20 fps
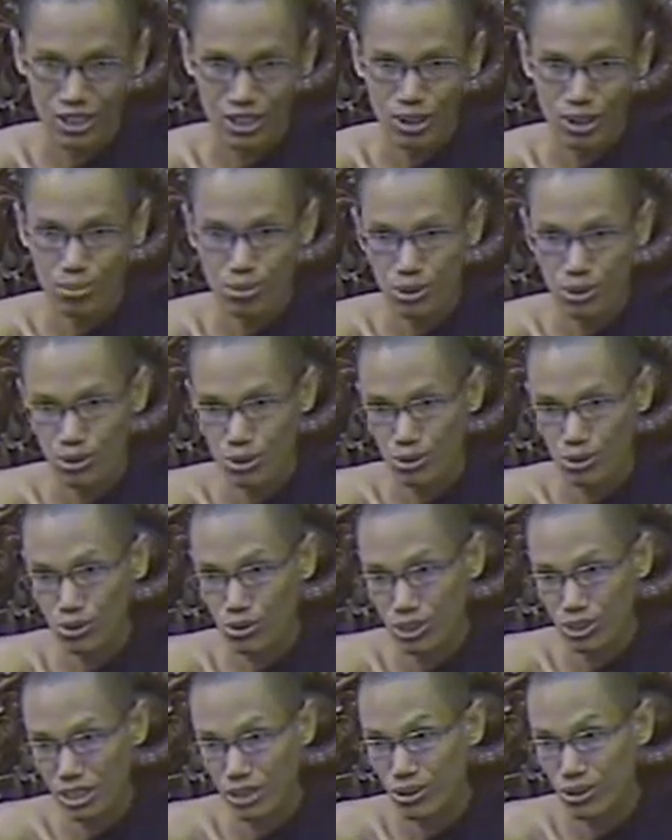not
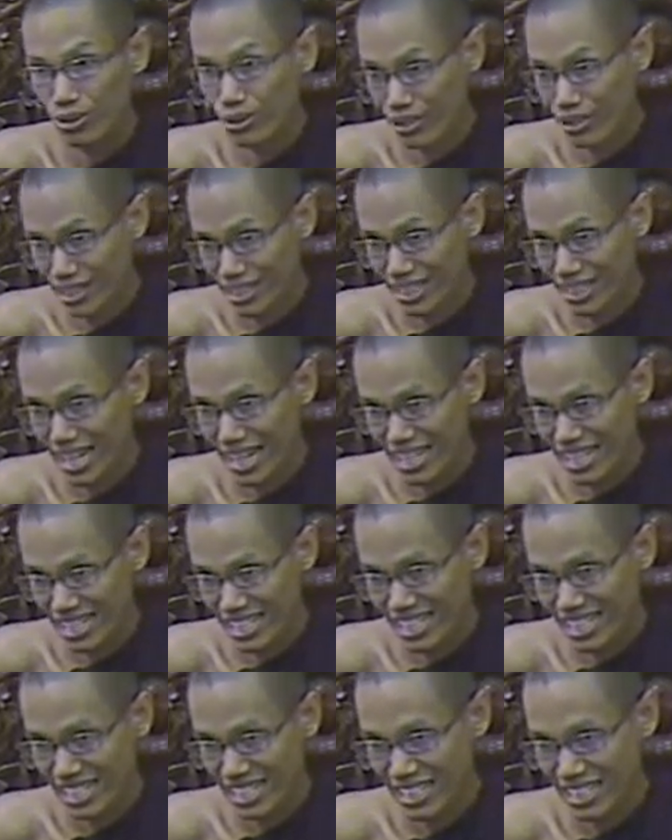produce a good
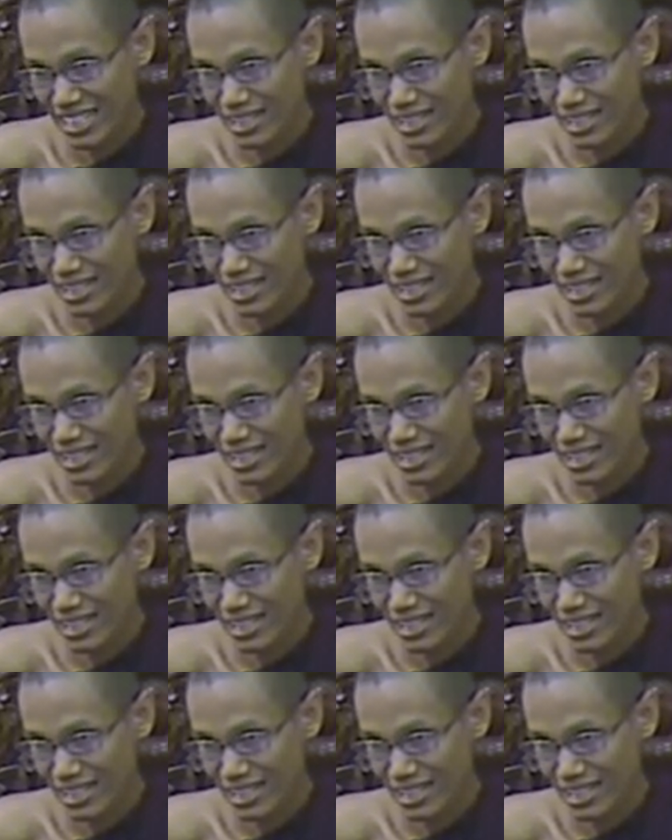result.